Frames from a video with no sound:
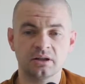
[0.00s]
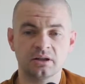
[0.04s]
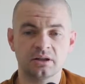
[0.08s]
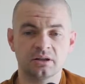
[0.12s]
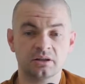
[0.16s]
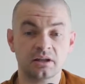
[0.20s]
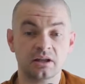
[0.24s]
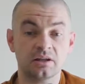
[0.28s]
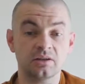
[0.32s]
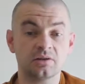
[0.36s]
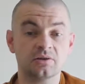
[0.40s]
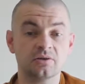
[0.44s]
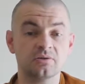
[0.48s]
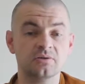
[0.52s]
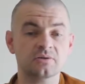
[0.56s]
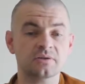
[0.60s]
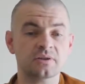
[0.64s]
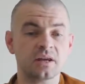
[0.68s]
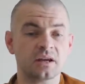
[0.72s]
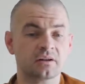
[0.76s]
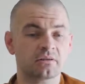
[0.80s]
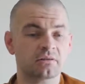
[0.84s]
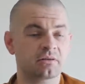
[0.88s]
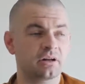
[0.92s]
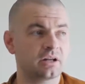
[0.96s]
They use
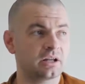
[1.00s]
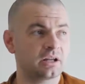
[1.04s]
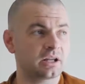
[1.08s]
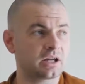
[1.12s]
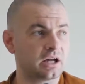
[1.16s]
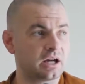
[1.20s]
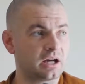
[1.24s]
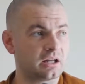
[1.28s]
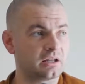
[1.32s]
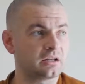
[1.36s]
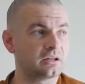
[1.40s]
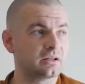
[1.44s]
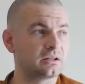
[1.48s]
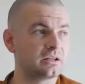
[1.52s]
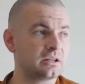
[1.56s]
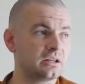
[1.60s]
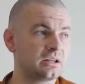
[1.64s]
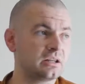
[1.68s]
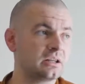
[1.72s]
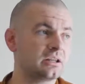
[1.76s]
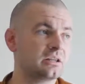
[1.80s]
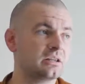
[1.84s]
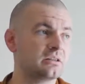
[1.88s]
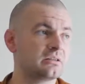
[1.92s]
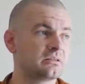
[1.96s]
that credit card.
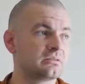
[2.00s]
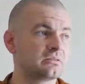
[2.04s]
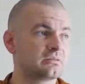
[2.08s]
The